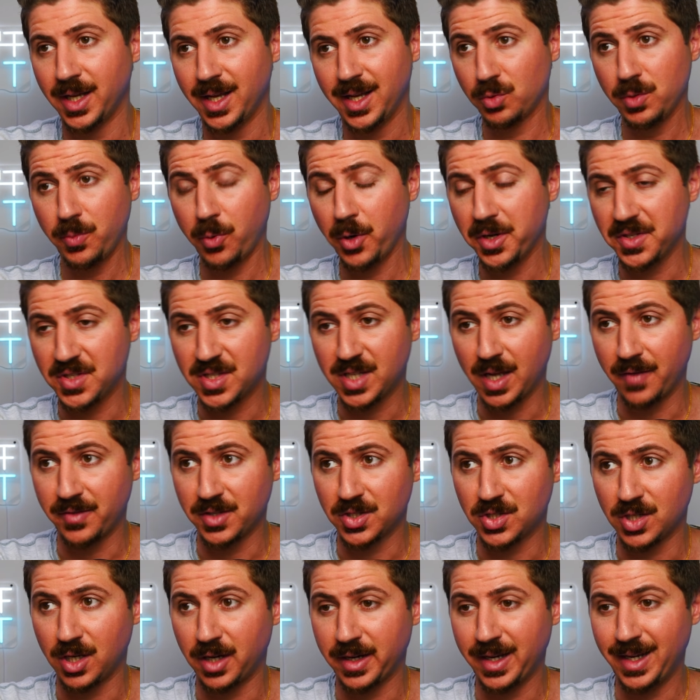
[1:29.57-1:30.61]
3.7
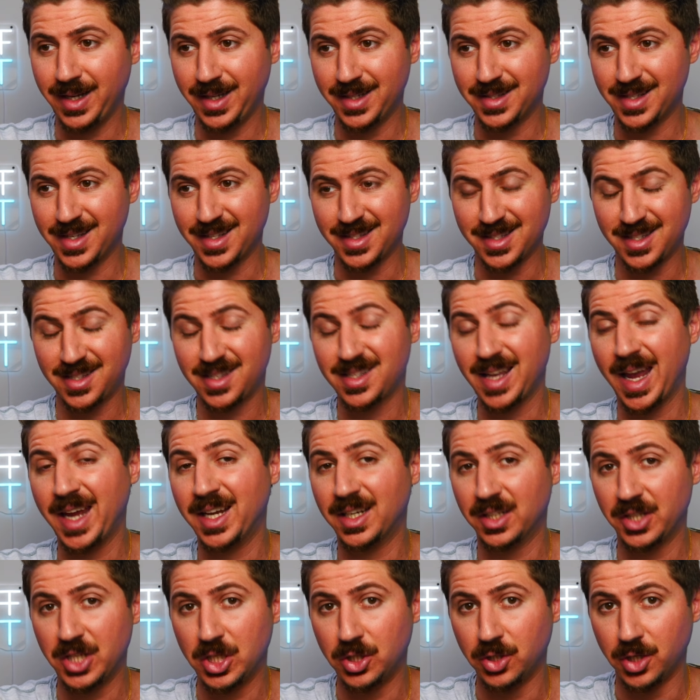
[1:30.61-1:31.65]
Sonnet is
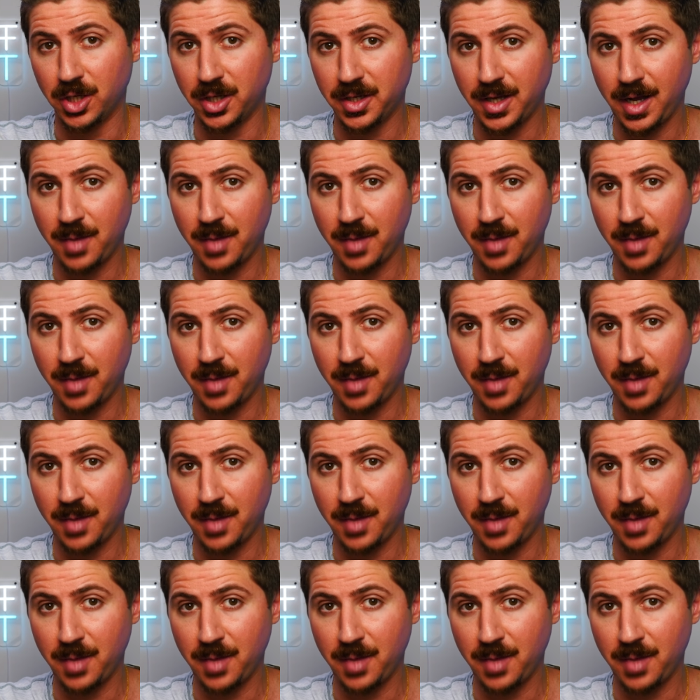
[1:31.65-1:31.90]
insanely good.